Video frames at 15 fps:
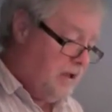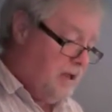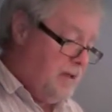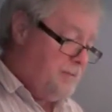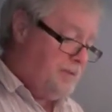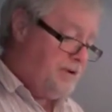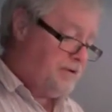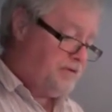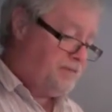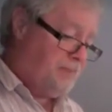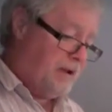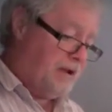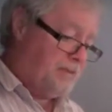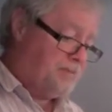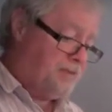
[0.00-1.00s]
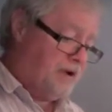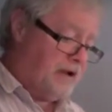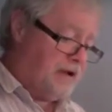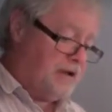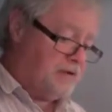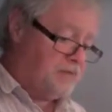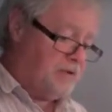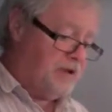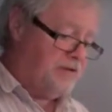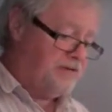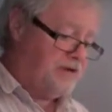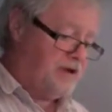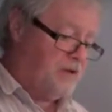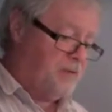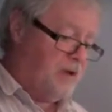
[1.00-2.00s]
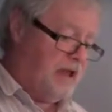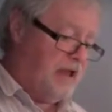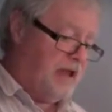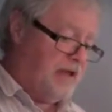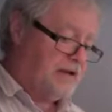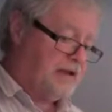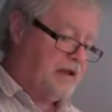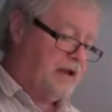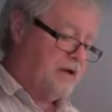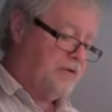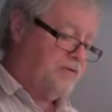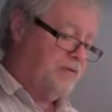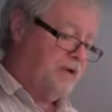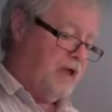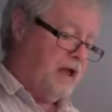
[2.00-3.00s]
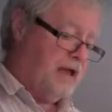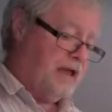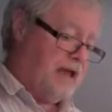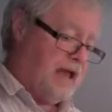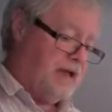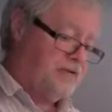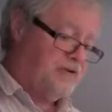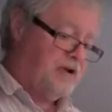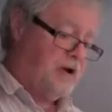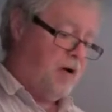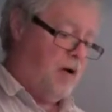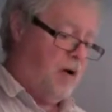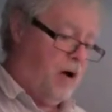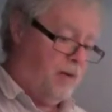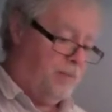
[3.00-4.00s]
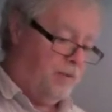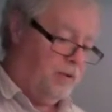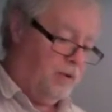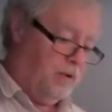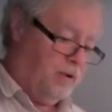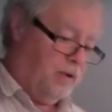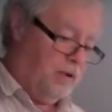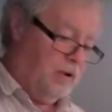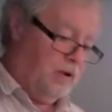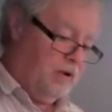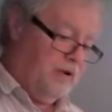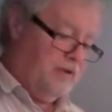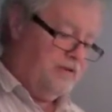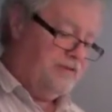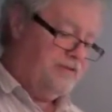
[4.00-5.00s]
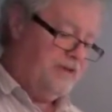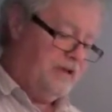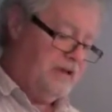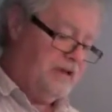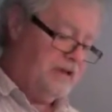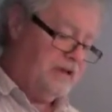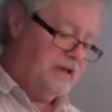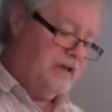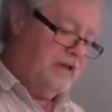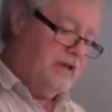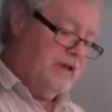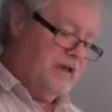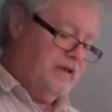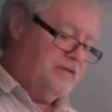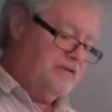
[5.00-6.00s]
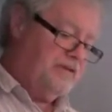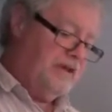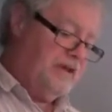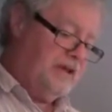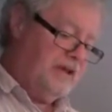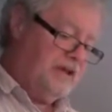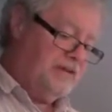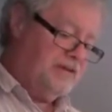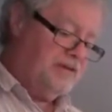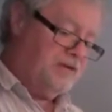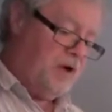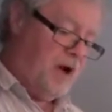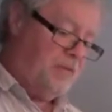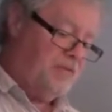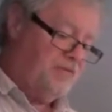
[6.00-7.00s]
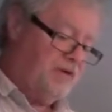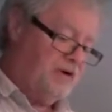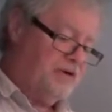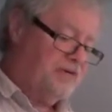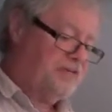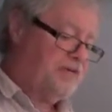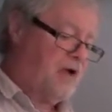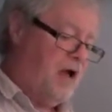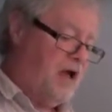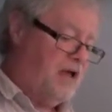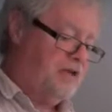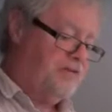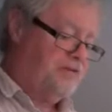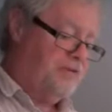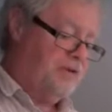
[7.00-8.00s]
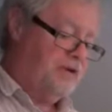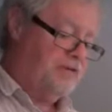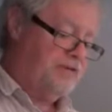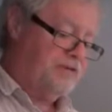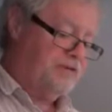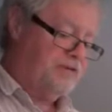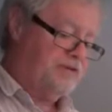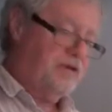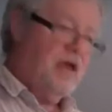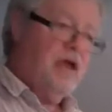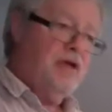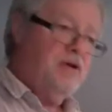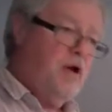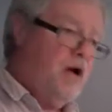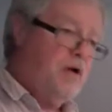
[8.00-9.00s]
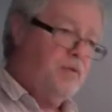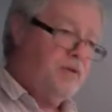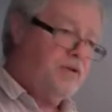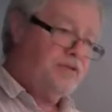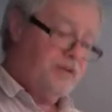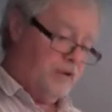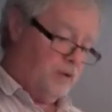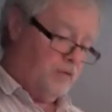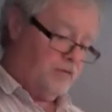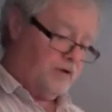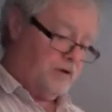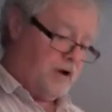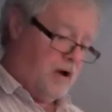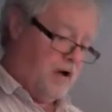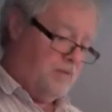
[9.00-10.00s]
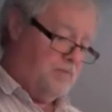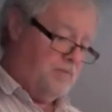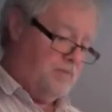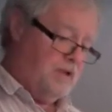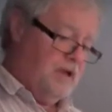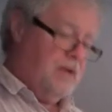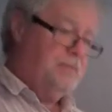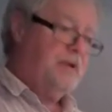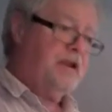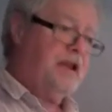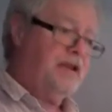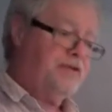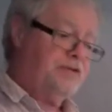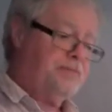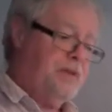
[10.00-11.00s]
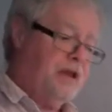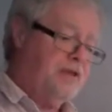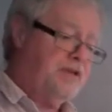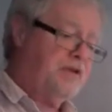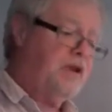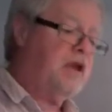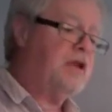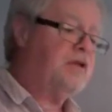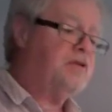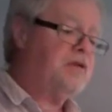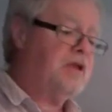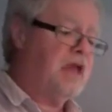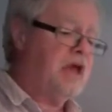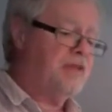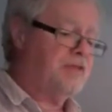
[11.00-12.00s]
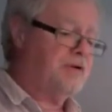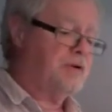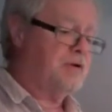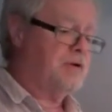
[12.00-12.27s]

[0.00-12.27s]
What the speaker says: pierced by a brick and racing away at a careful, eye-catching hobble. Singing at the top of our disguised voices. Not we shall overcome, but let's spend the night together.